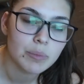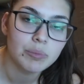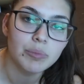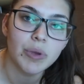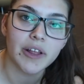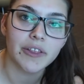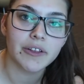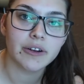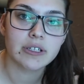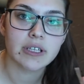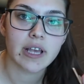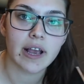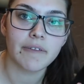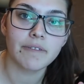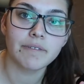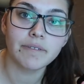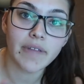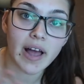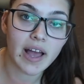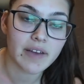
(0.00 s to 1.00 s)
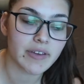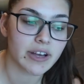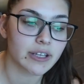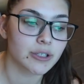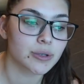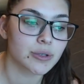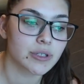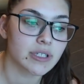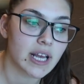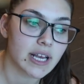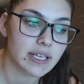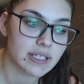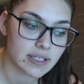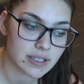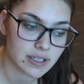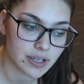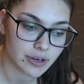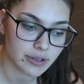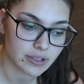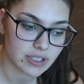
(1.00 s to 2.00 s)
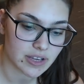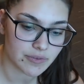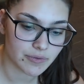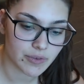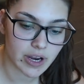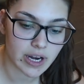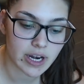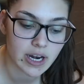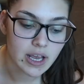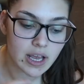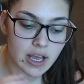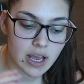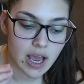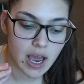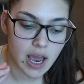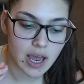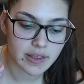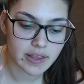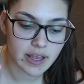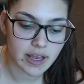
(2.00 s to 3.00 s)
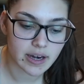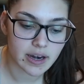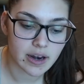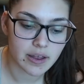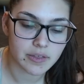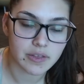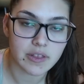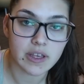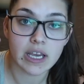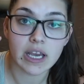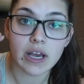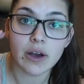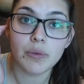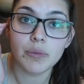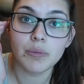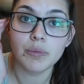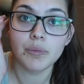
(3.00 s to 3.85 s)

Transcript: but there's like 5 exercises that are different, and then the